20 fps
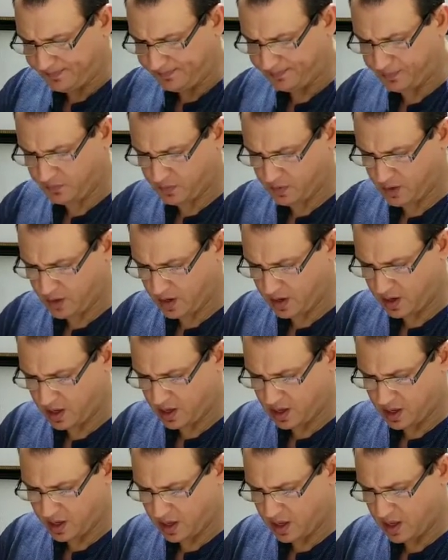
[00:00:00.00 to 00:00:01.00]

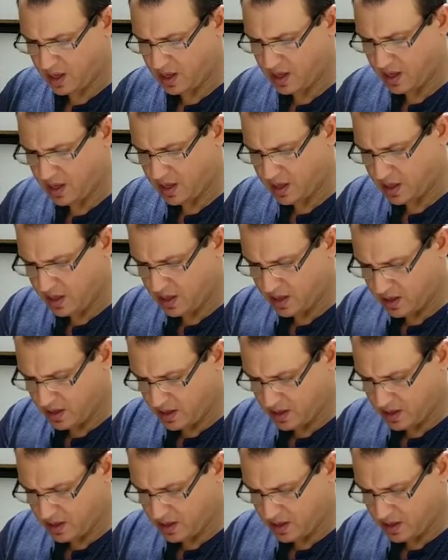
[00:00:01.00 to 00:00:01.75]
(no one is talking)